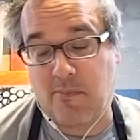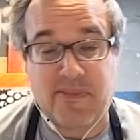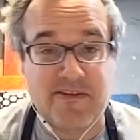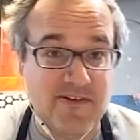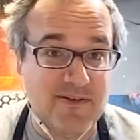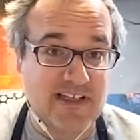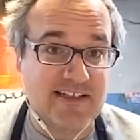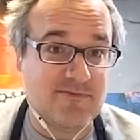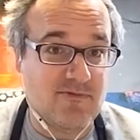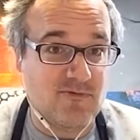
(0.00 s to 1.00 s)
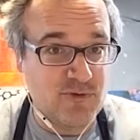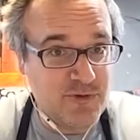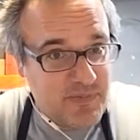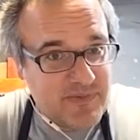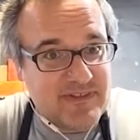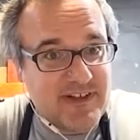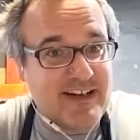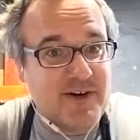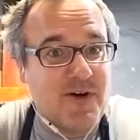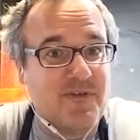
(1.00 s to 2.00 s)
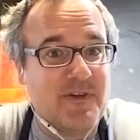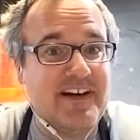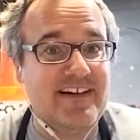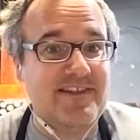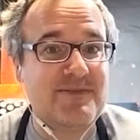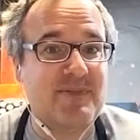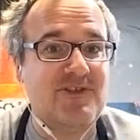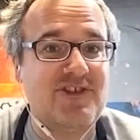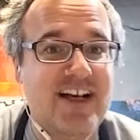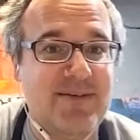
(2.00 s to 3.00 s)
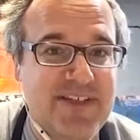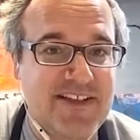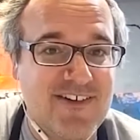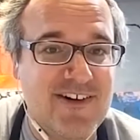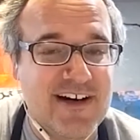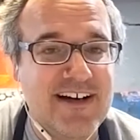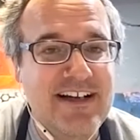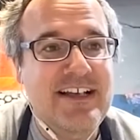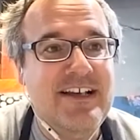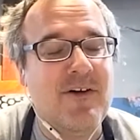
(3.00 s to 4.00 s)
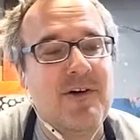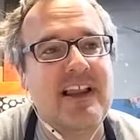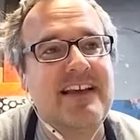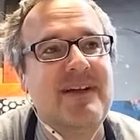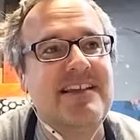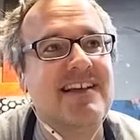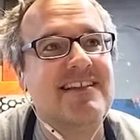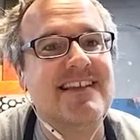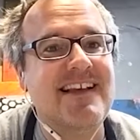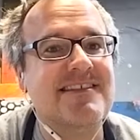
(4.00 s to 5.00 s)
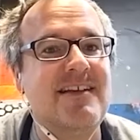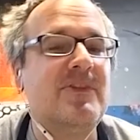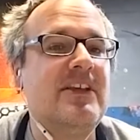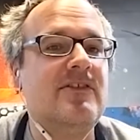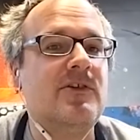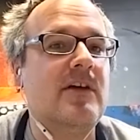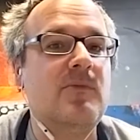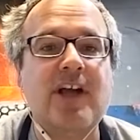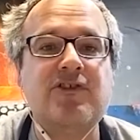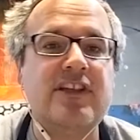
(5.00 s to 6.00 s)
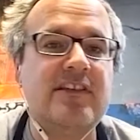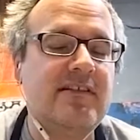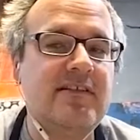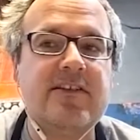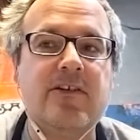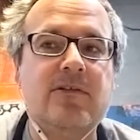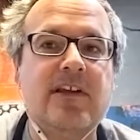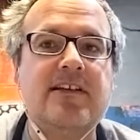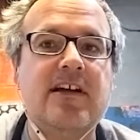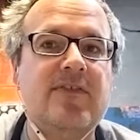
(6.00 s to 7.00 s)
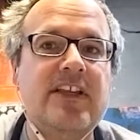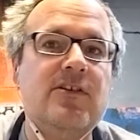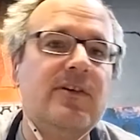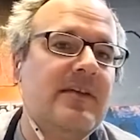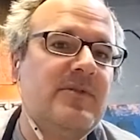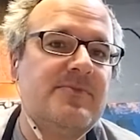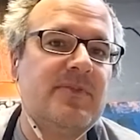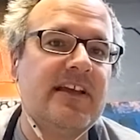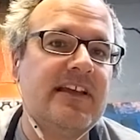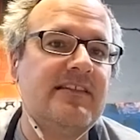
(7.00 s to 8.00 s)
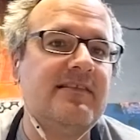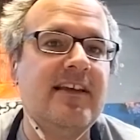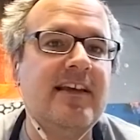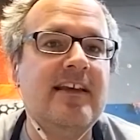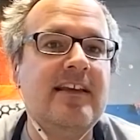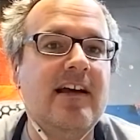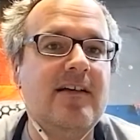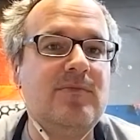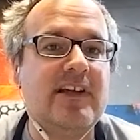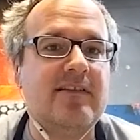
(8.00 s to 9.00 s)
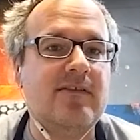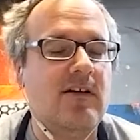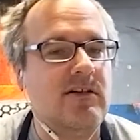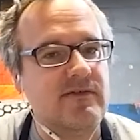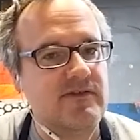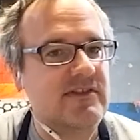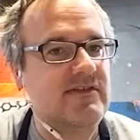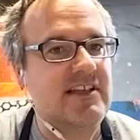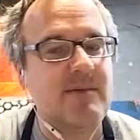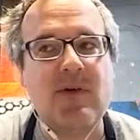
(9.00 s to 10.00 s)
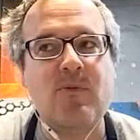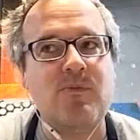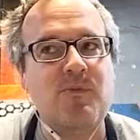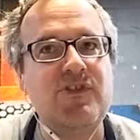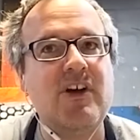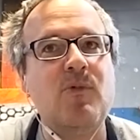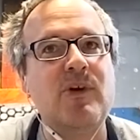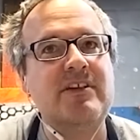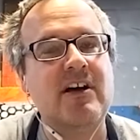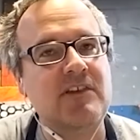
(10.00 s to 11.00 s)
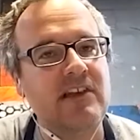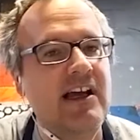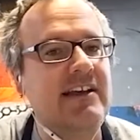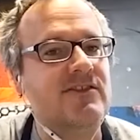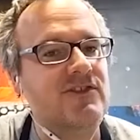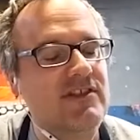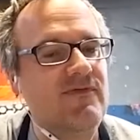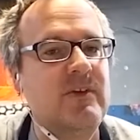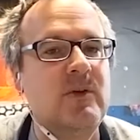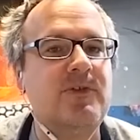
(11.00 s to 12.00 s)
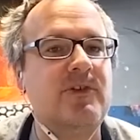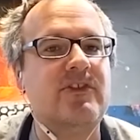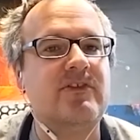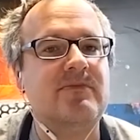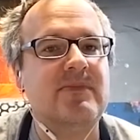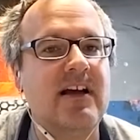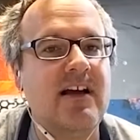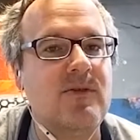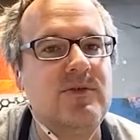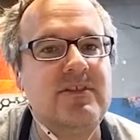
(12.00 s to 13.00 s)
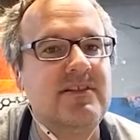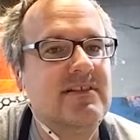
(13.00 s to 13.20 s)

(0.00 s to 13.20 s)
You know, I'm like, you know, I go over there and sponge it up, you know, or, or sure. like my son says something, or I'm watching, uh, you know, like a video game he's playing, I'm like, oh, some somewhere down the line it just filters out.